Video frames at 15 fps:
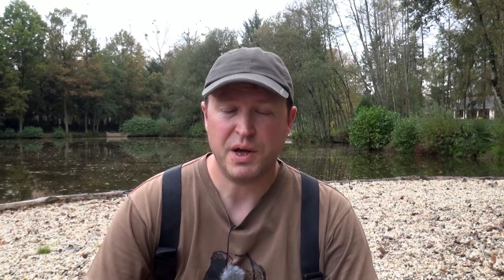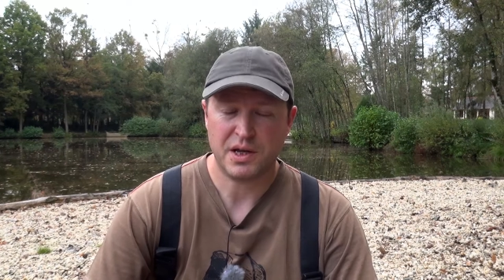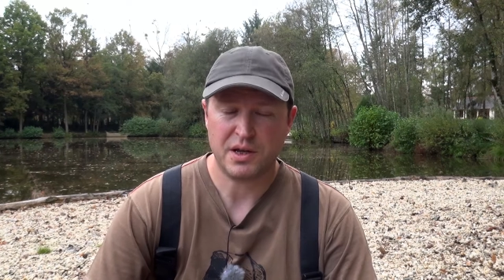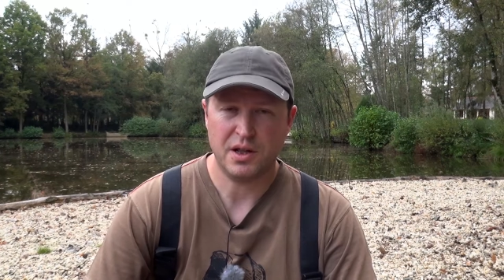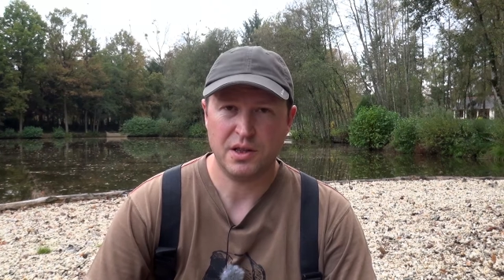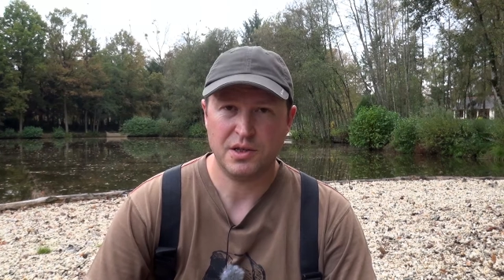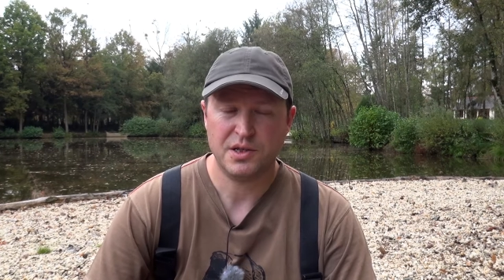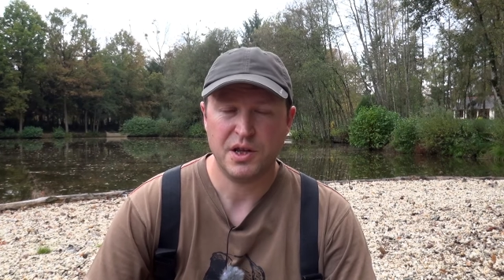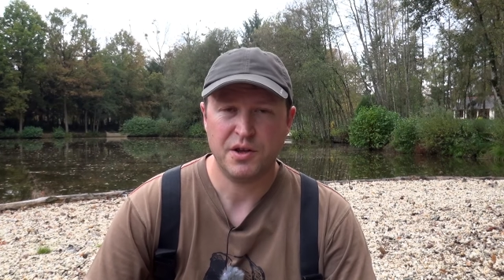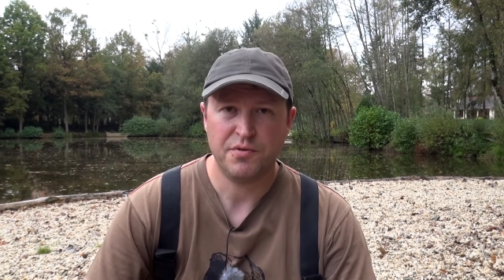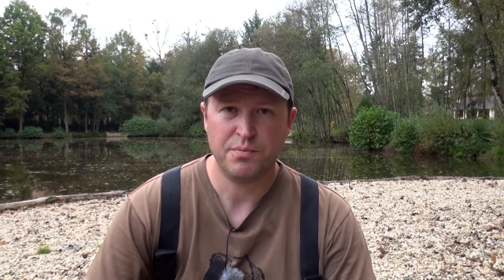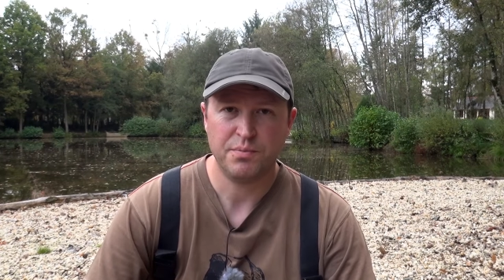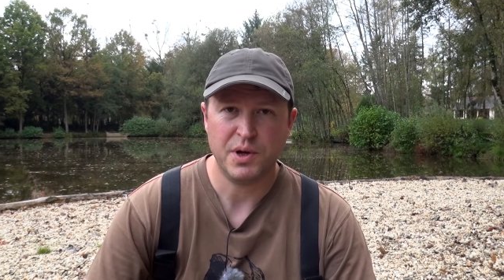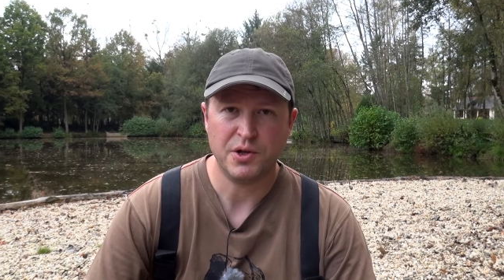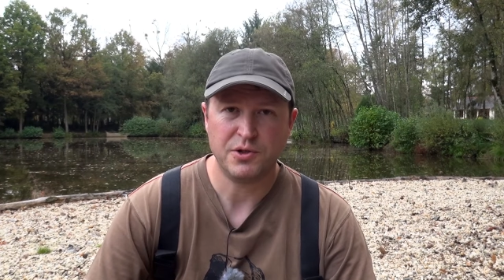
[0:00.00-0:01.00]
Matt Collins here
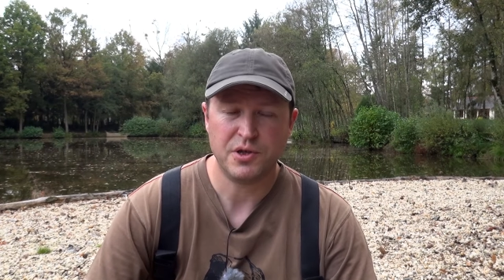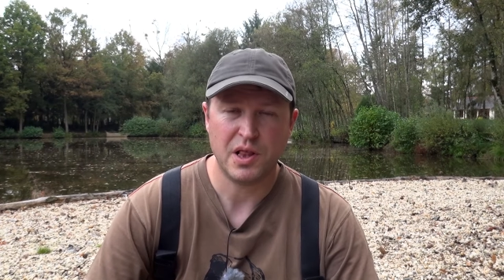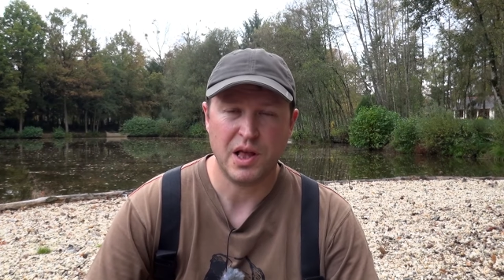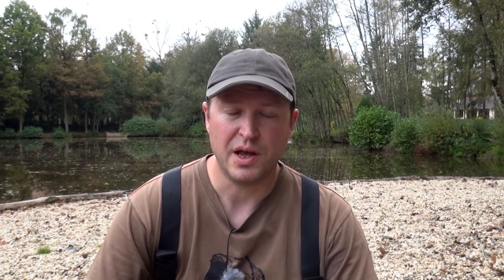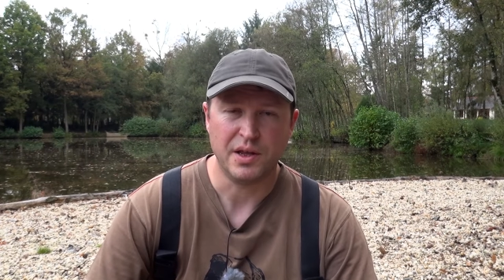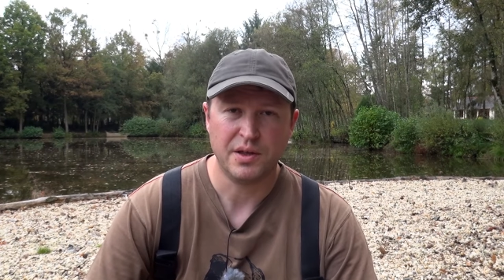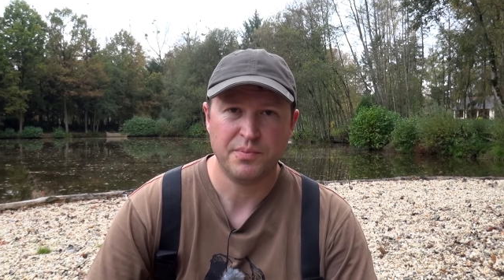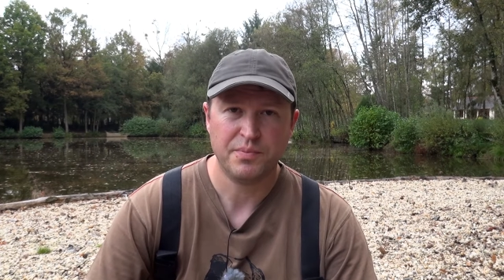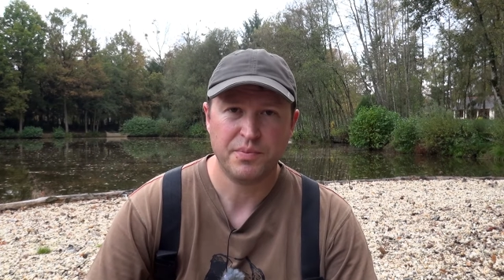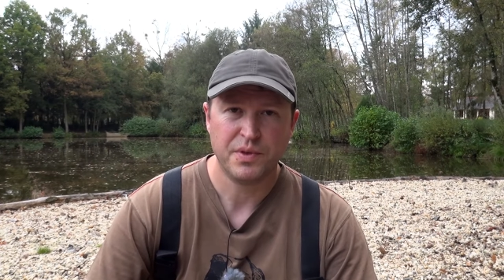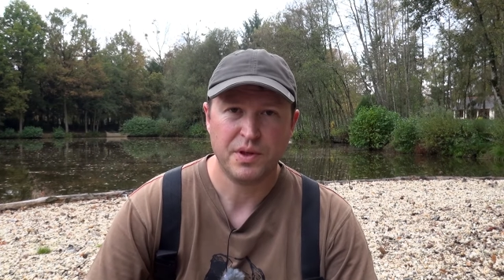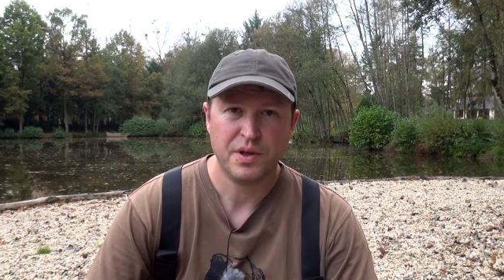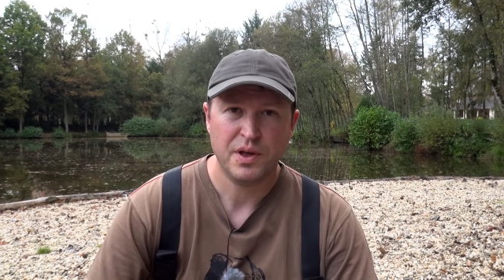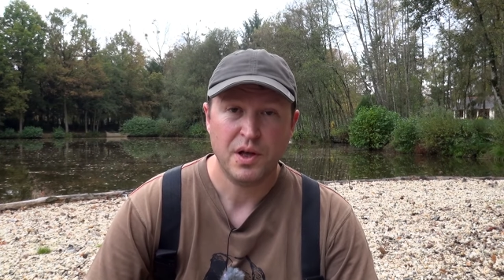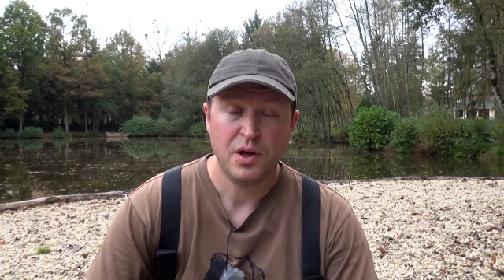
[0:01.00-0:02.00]
from Beausoleil.
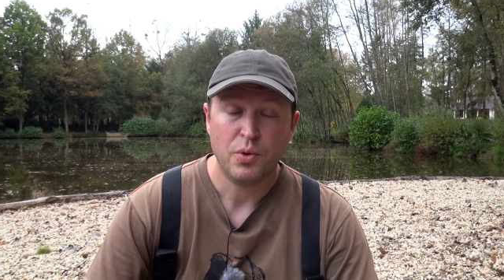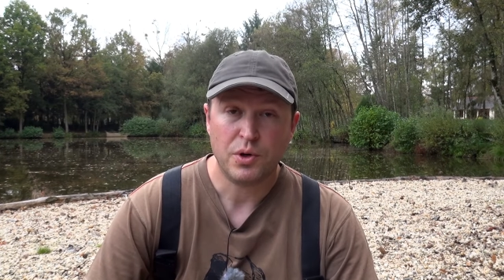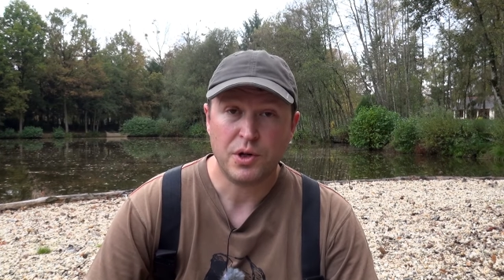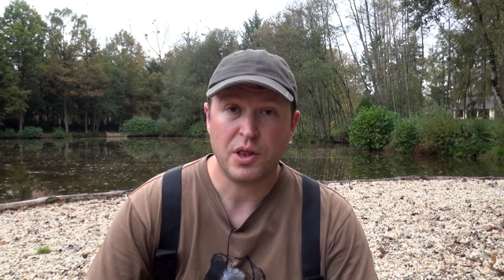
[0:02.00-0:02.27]
What